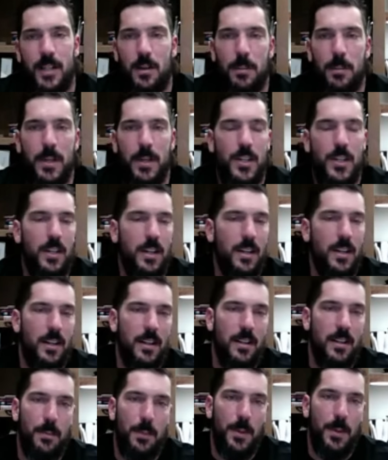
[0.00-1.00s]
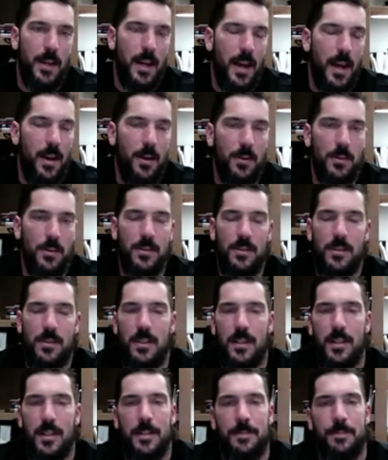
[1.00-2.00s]
Michigan at the Big House,
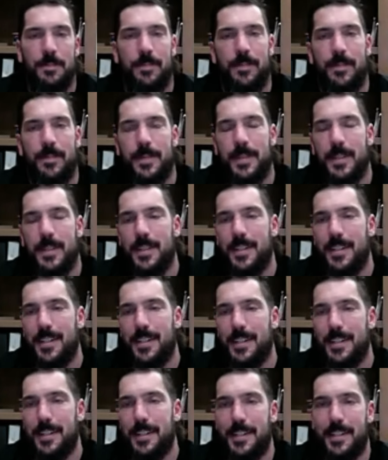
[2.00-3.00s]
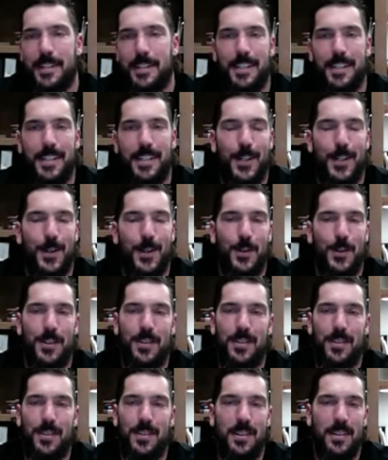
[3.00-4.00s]

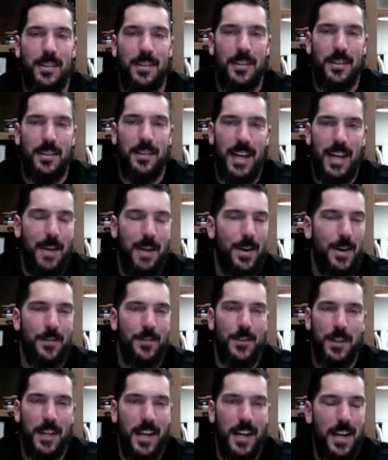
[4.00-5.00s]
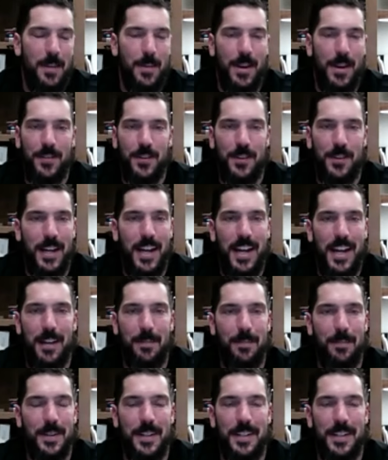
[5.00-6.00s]
this game after game after
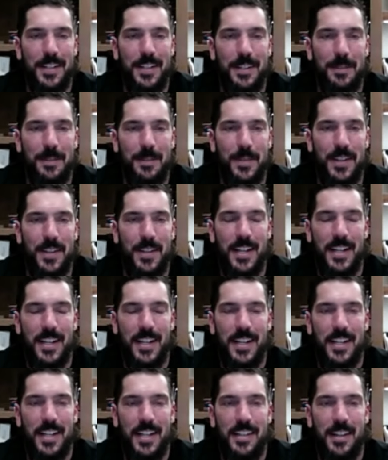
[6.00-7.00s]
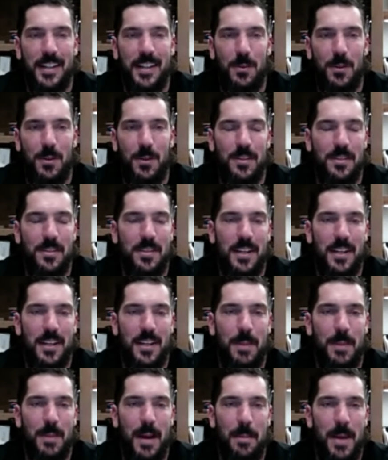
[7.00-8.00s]
game, that really stick
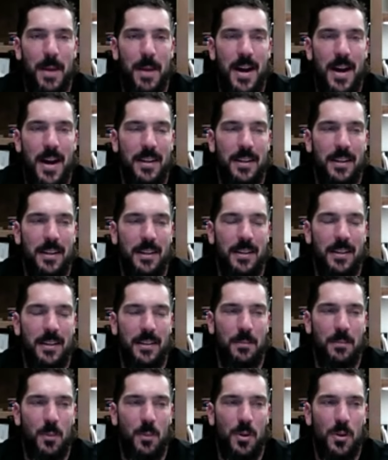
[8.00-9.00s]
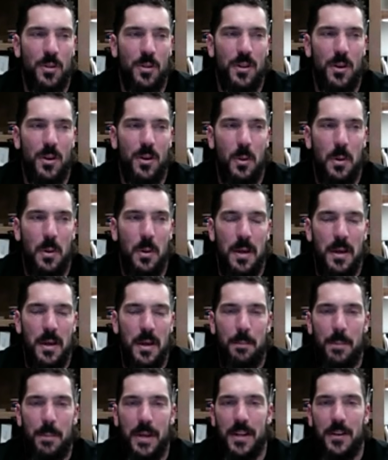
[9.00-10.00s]
in my mind, and more so
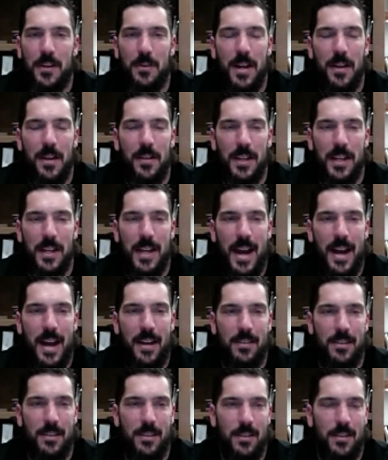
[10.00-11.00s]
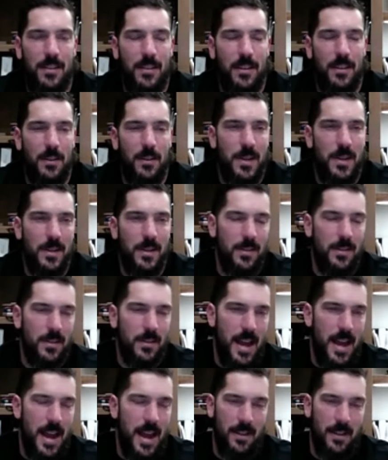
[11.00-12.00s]
being around the guys. That's the thing you miss as
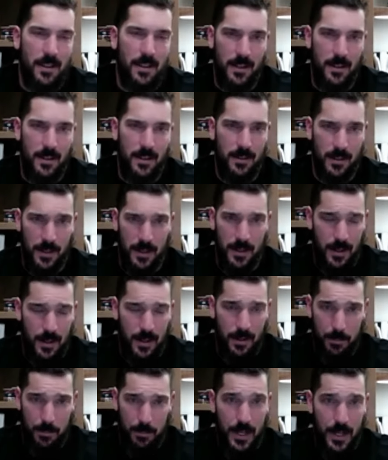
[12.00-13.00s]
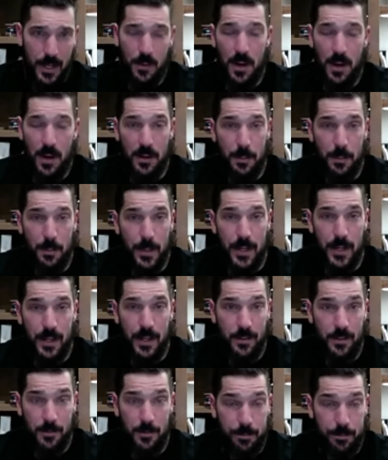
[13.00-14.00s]
an athlete, is being around your
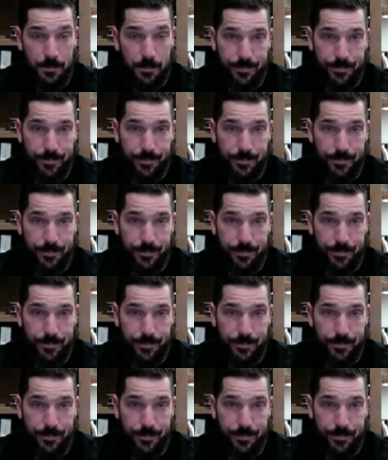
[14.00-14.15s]
buddies,